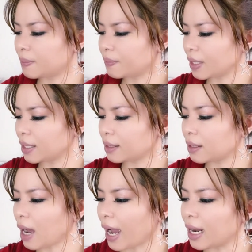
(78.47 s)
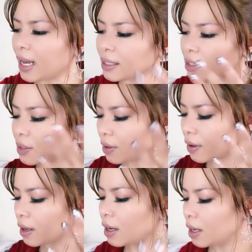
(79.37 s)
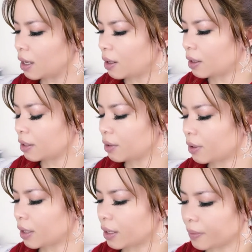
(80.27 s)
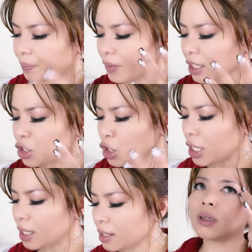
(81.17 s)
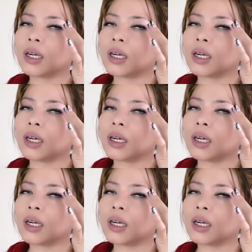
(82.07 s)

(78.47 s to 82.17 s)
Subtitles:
it highlights your cheeks,